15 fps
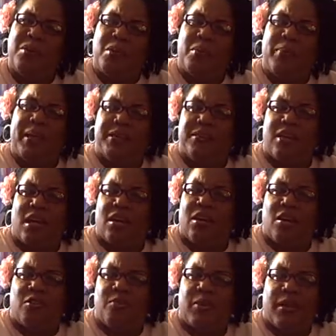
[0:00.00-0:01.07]
were based out
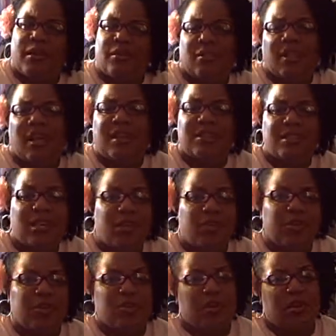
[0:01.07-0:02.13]
of, but oh. like I said, I'm
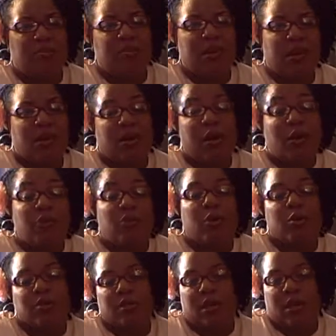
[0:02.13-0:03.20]
vis- uh, uh
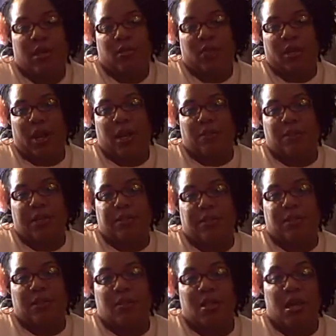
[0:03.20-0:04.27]
unfortunately it went out of
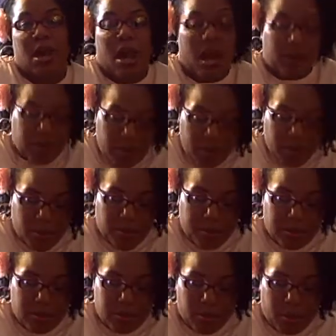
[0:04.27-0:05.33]
business. Damn, man. Another
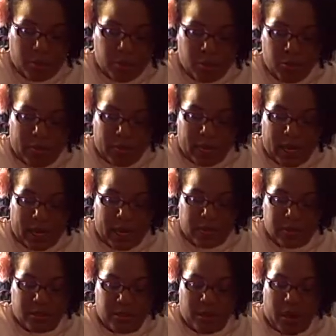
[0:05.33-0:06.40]
piece of my jewelry I get
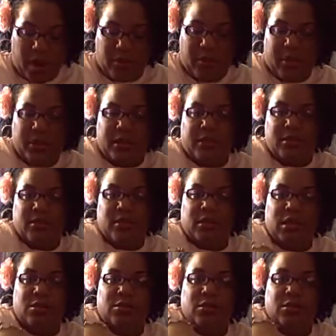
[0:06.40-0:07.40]
asked about is, can you